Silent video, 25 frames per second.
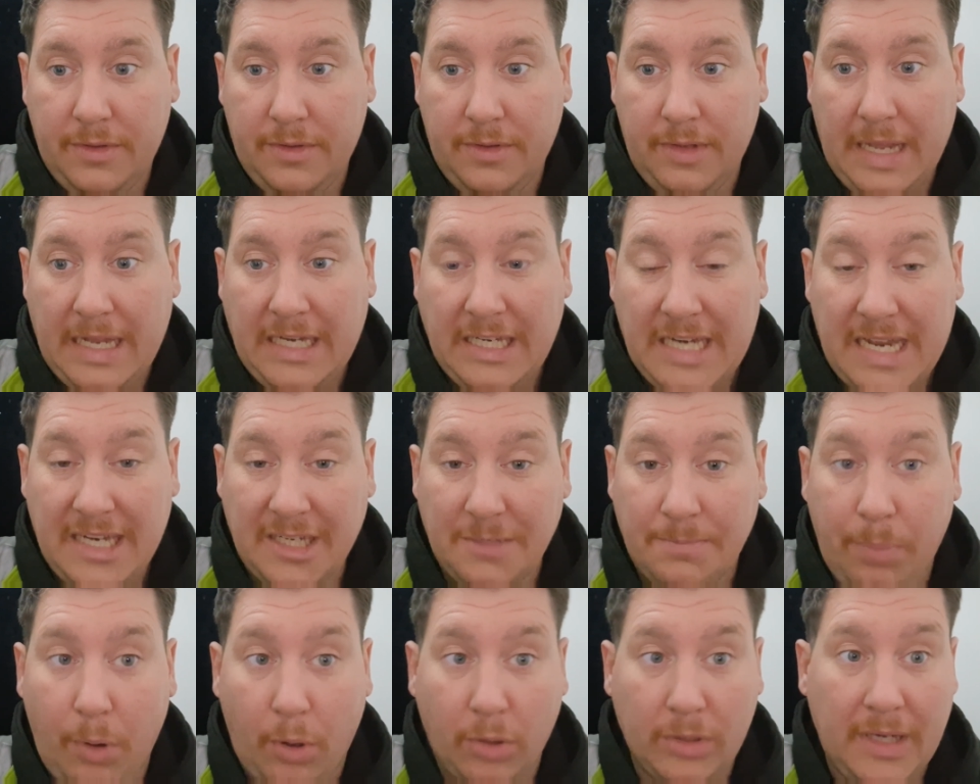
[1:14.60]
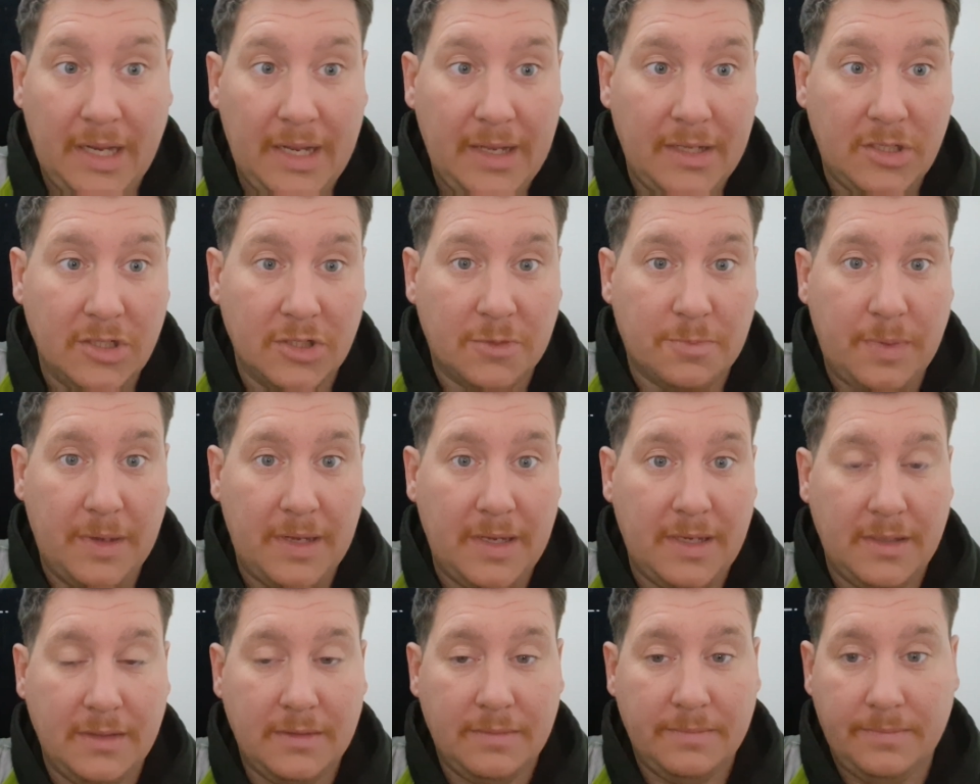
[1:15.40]
his body just
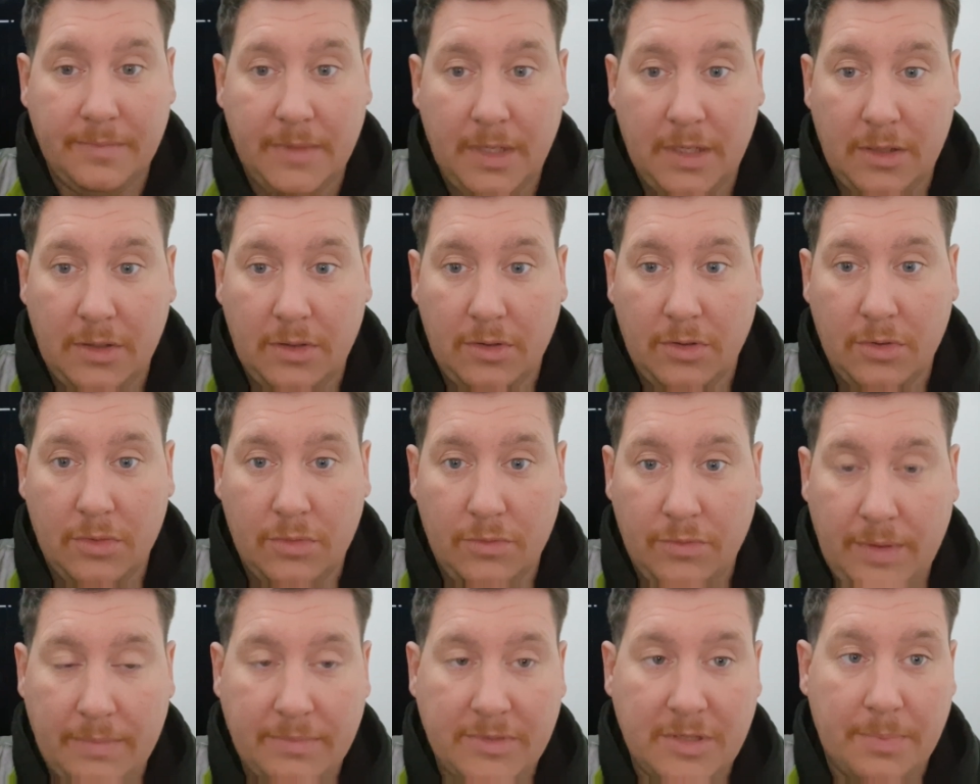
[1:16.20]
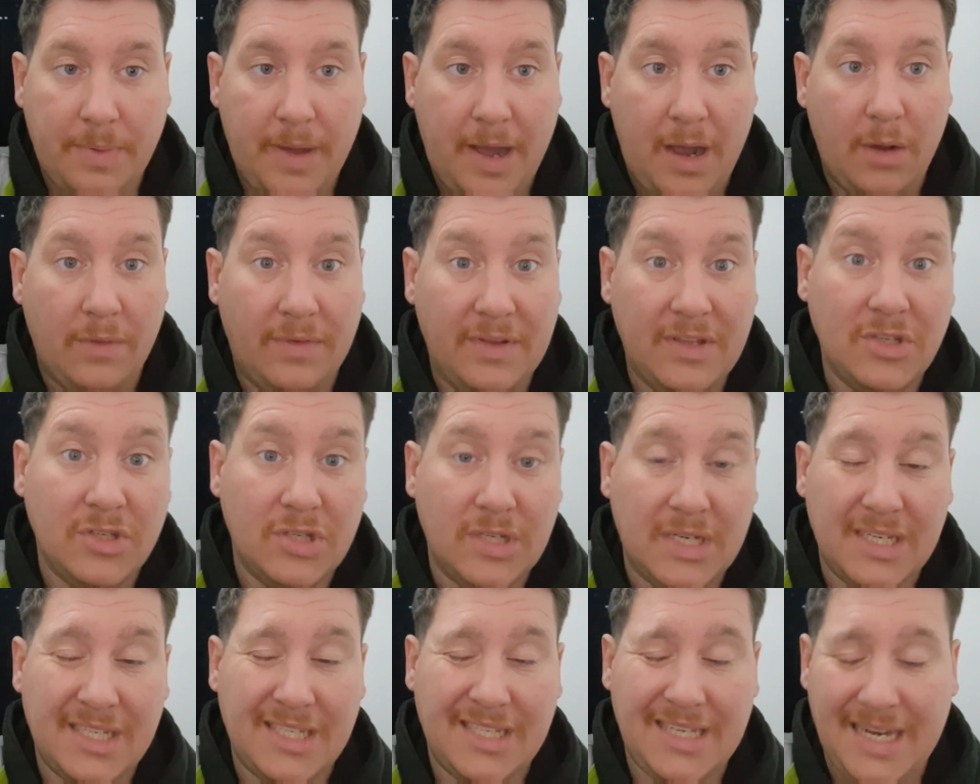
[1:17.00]
being, ripped apart of
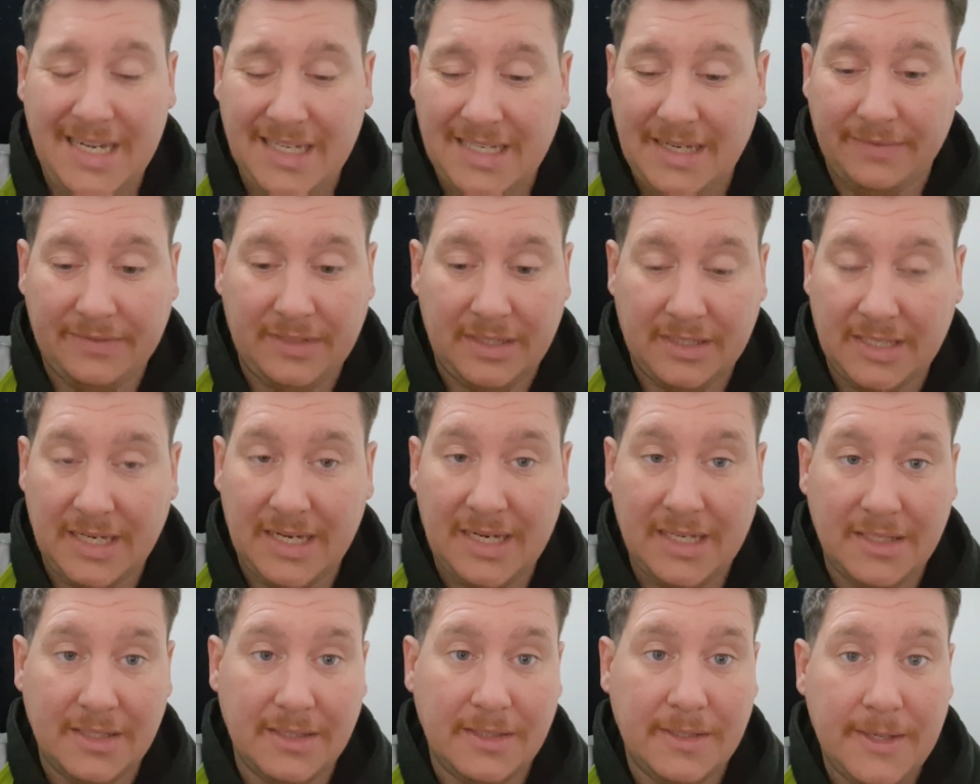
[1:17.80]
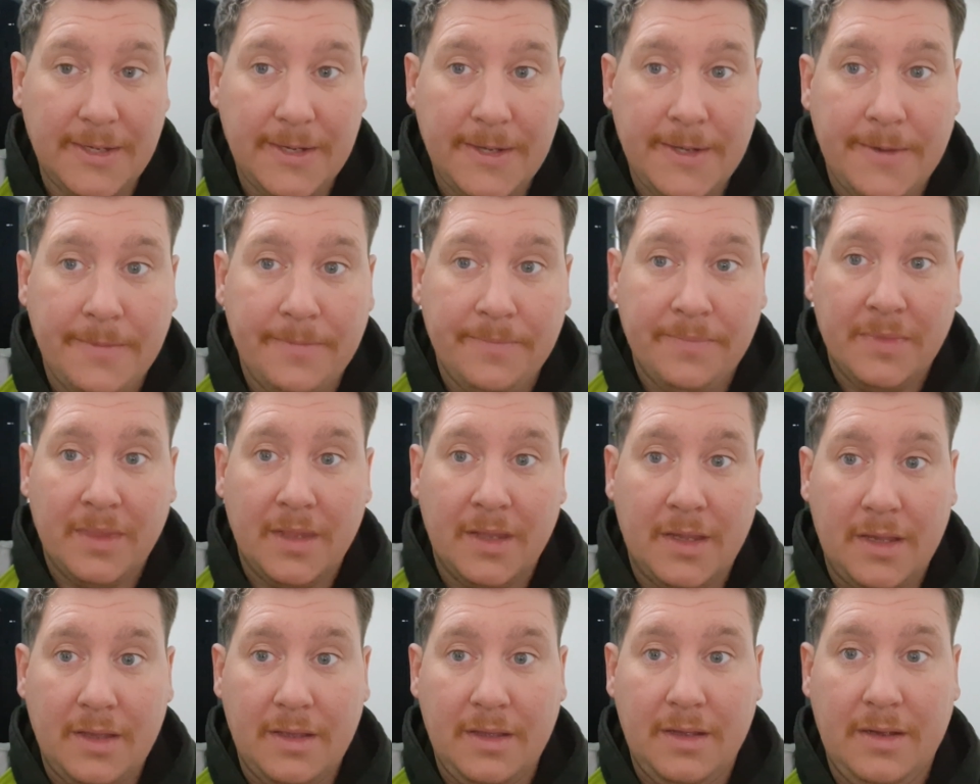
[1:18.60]
injuries season after season?
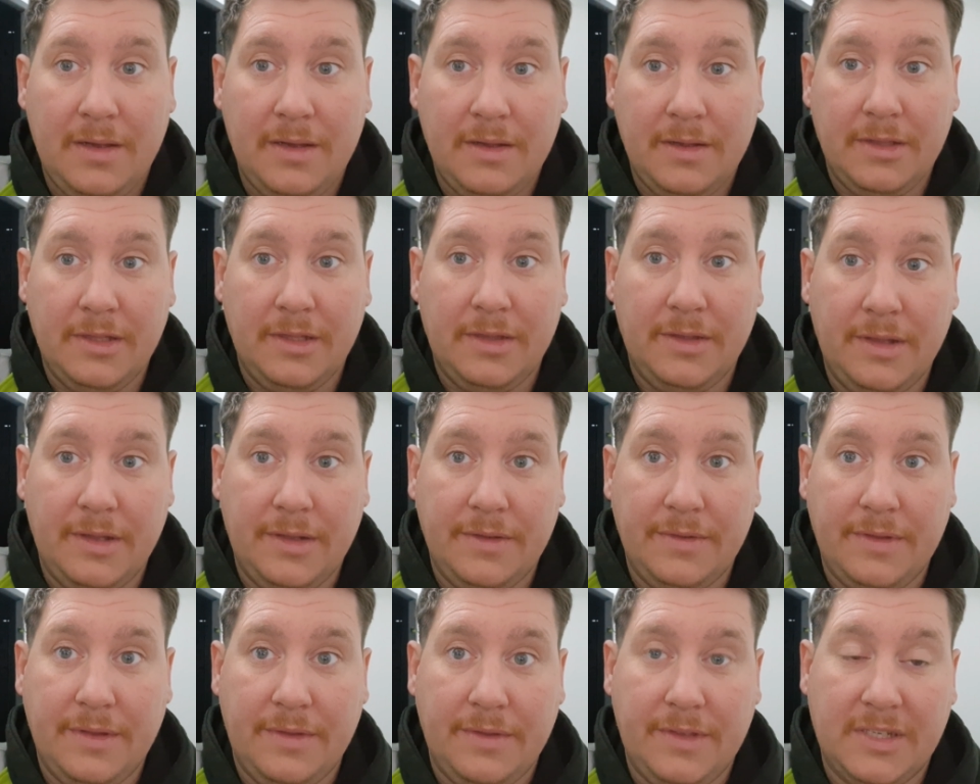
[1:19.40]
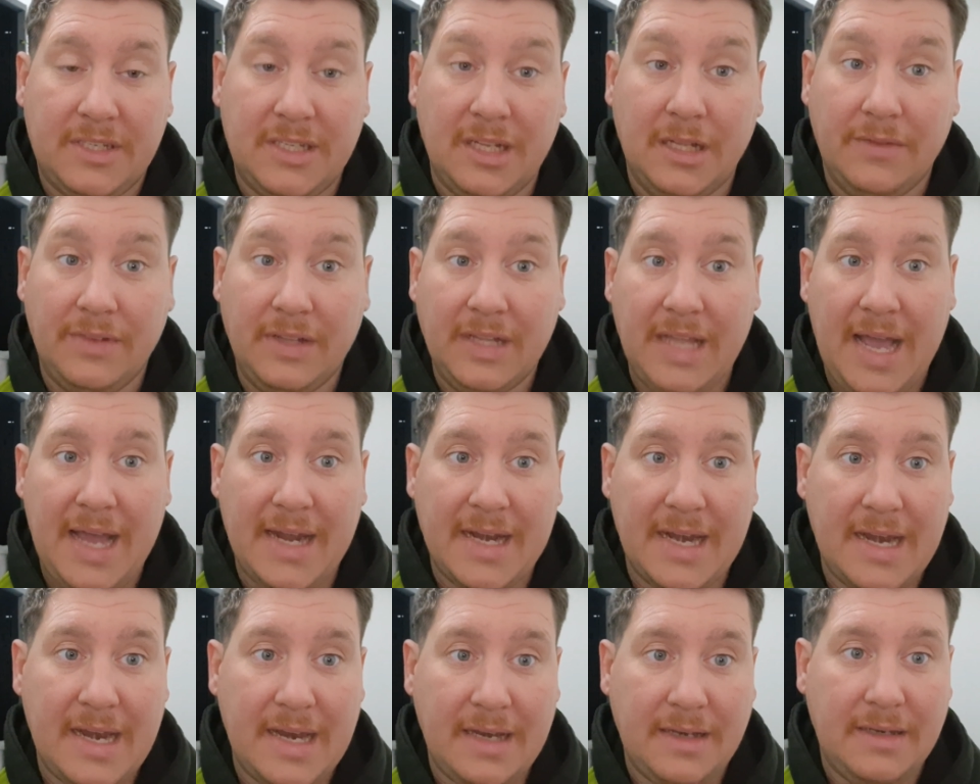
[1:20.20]
The silver
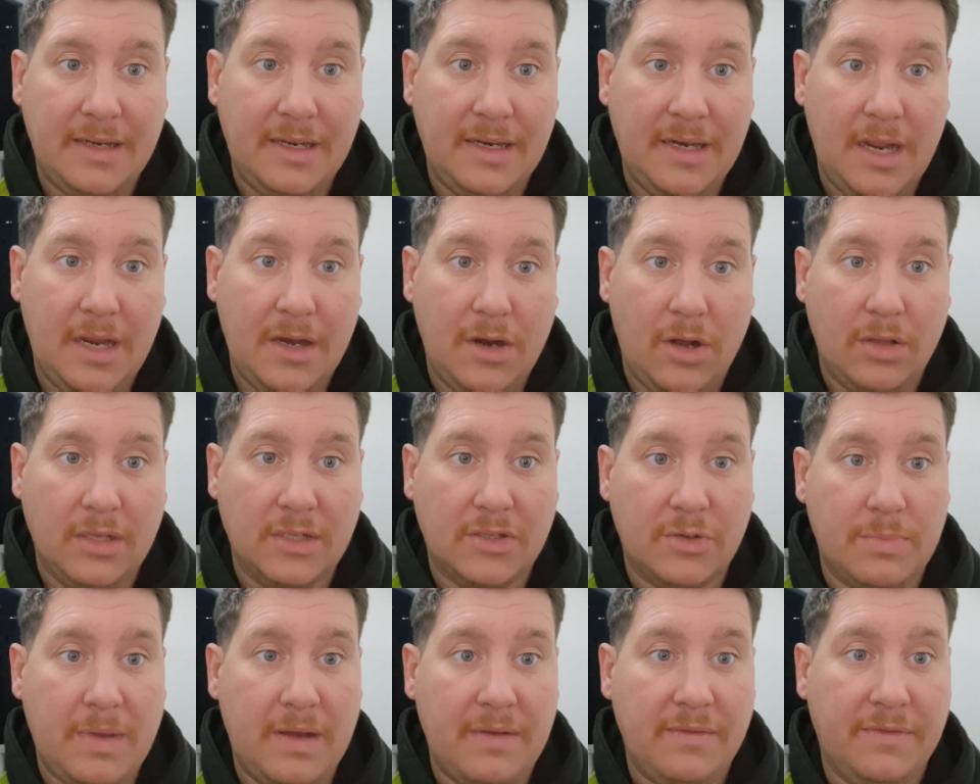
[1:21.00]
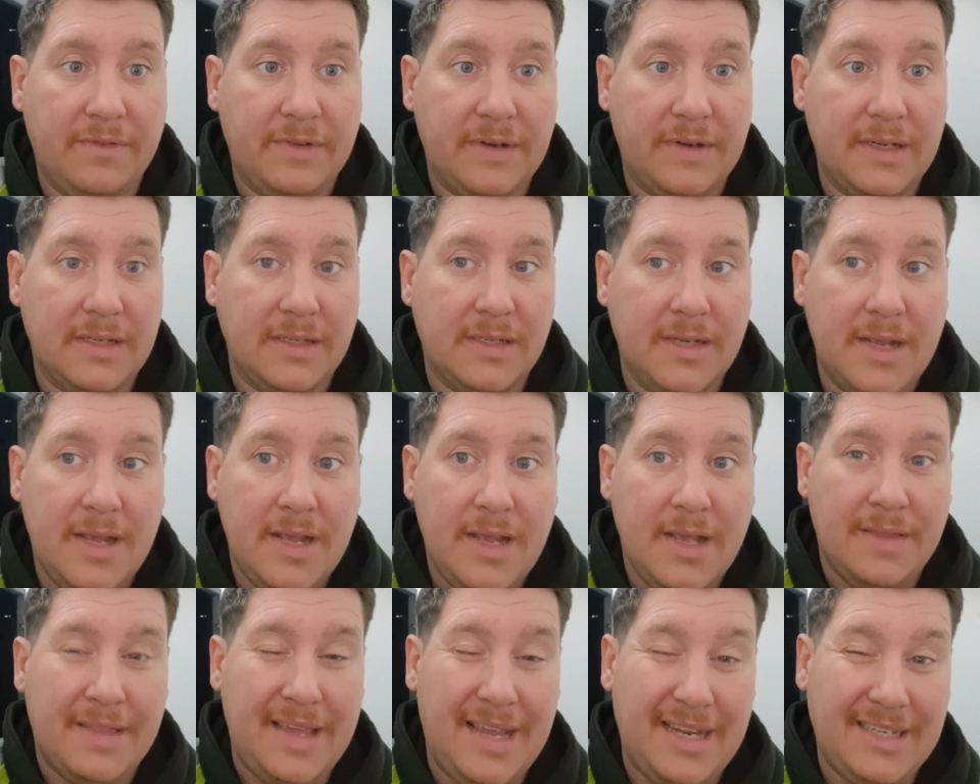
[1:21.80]
lining in all this with Bamford is
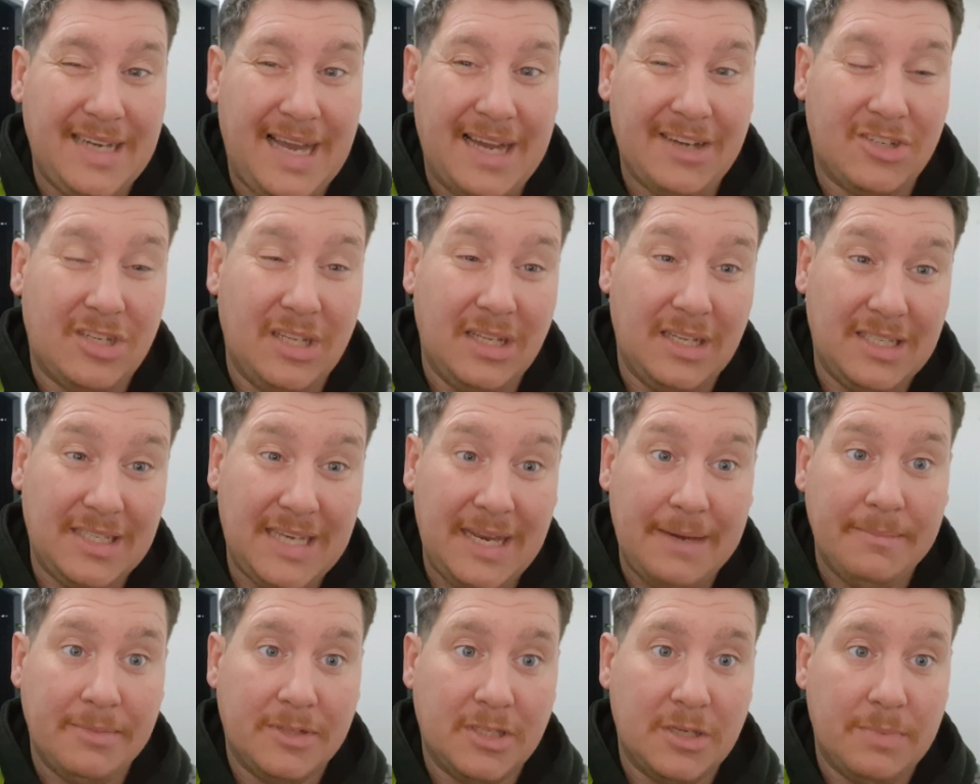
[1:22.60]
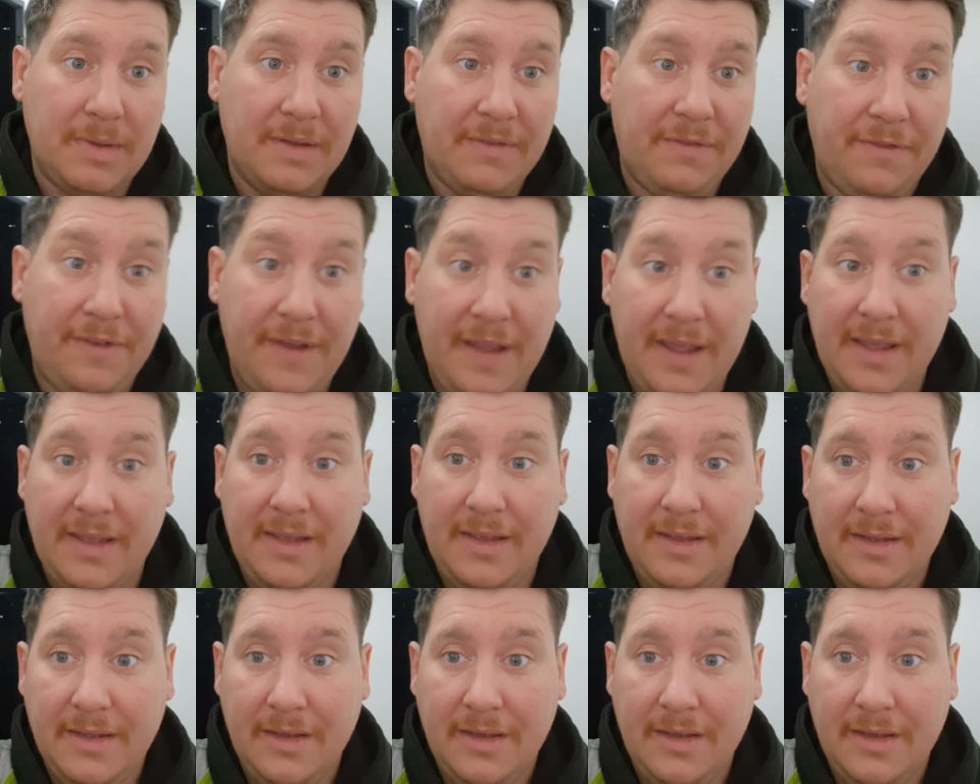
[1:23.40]
that he actually seems to be fit